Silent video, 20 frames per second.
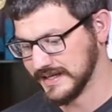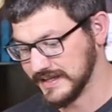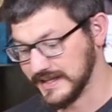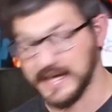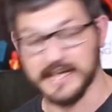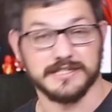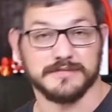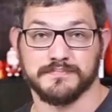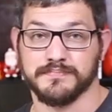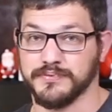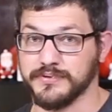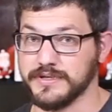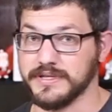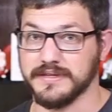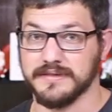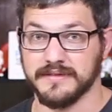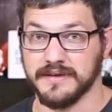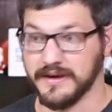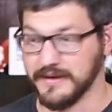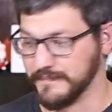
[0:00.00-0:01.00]
that's
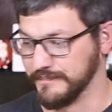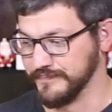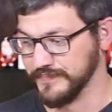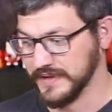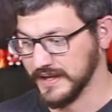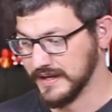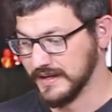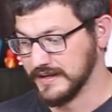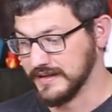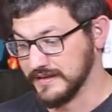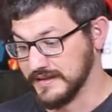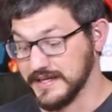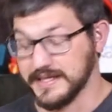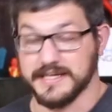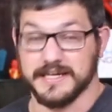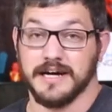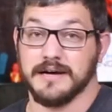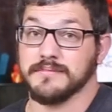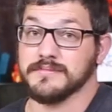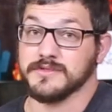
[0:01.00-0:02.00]
pretty dumb.
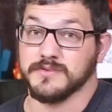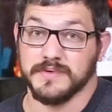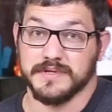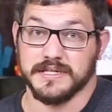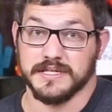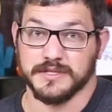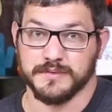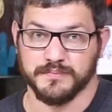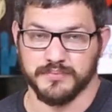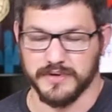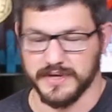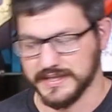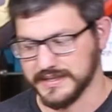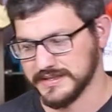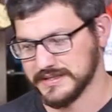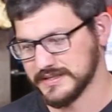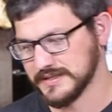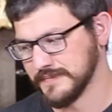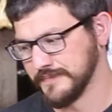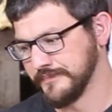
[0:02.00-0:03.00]
It comes with this
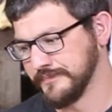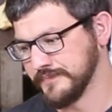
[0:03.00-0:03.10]
price.